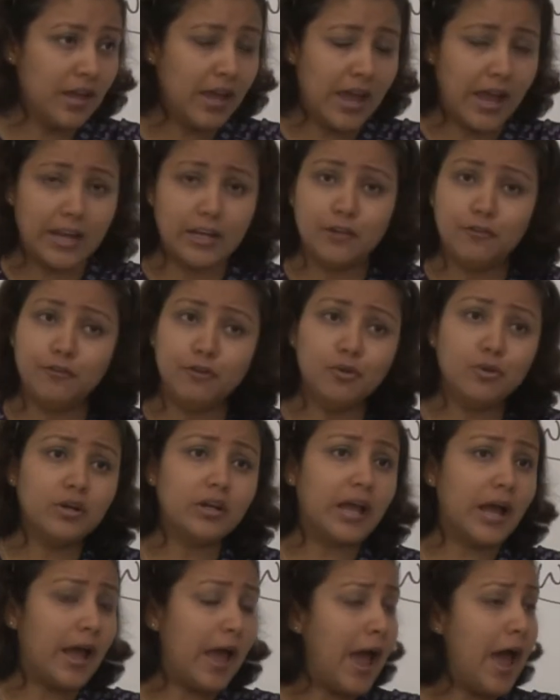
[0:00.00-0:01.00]
And if you
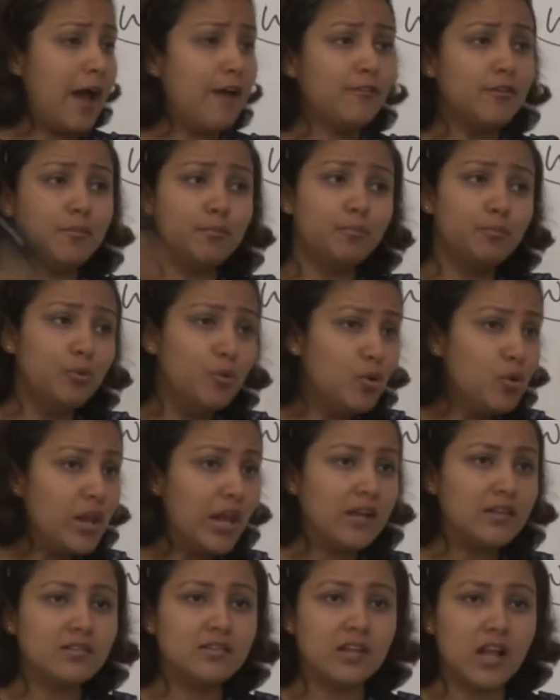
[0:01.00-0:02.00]
have a pool
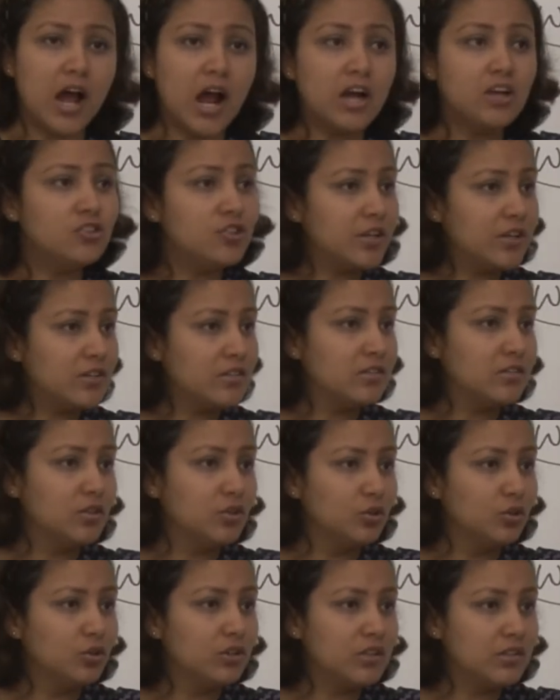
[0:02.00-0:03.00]
as large as, you
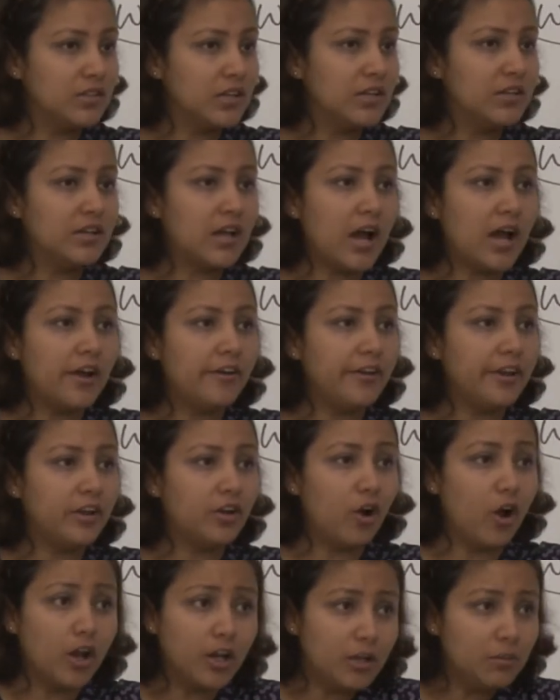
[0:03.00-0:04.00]
know, this entire
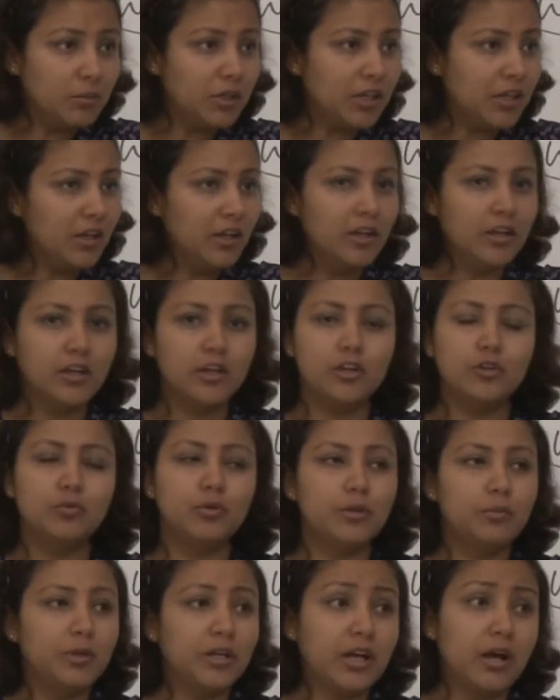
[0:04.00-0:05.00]
economy, it
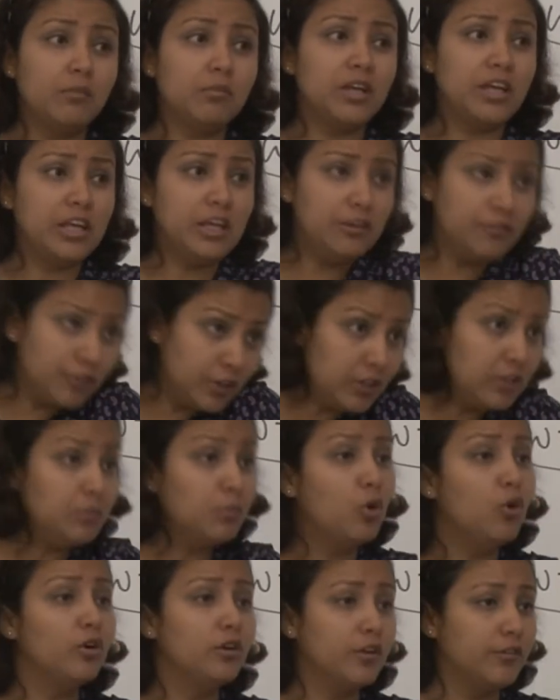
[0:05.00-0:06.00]
will become even
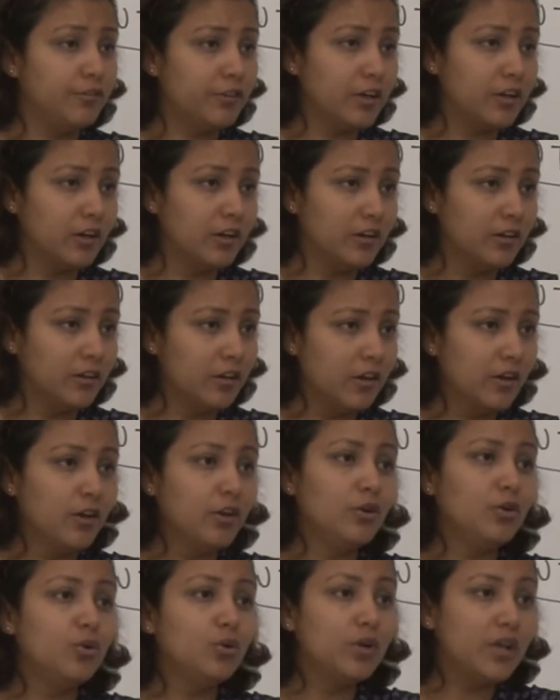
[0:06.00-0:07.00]
more difficult
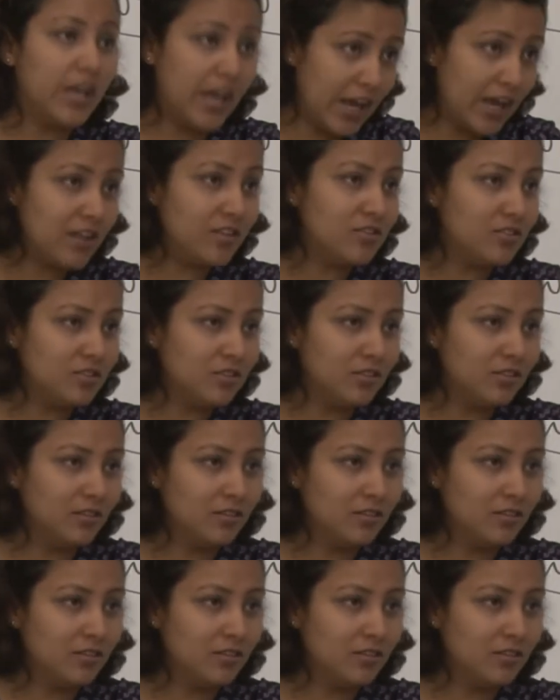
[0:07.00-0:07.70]
to gauge